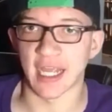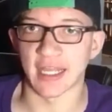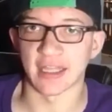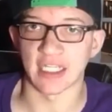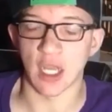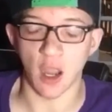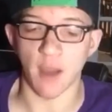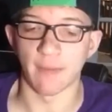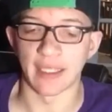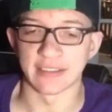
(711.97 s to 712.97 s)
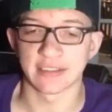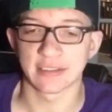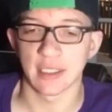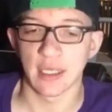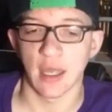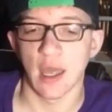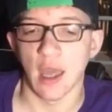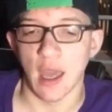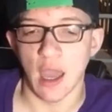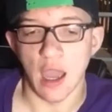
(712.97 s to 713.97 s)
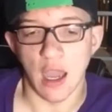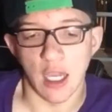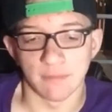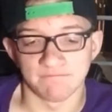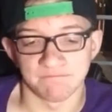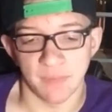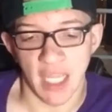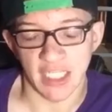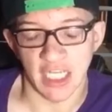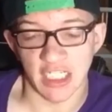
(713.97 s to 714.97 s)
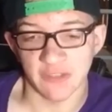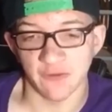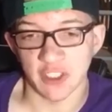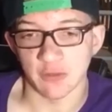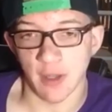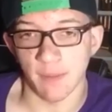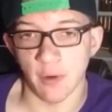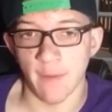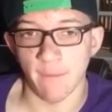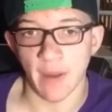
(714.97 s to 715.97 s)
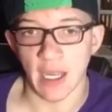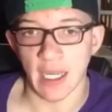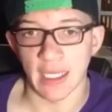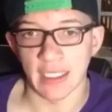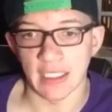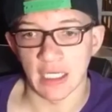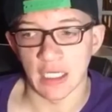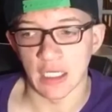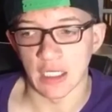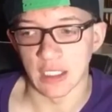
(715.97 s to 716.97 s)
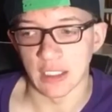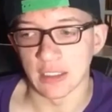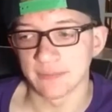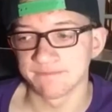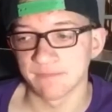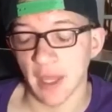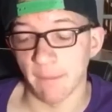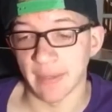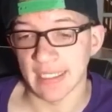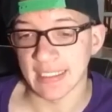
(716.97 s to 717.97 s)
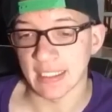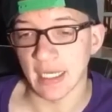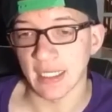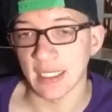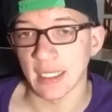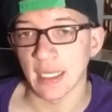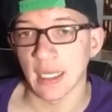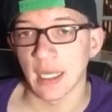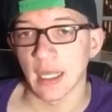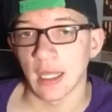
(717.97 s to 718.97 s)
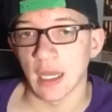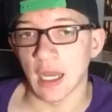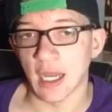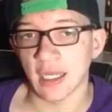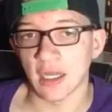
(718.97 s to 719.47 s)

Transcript: and the comments, um, I, I just want to put my uh, opinion on it. I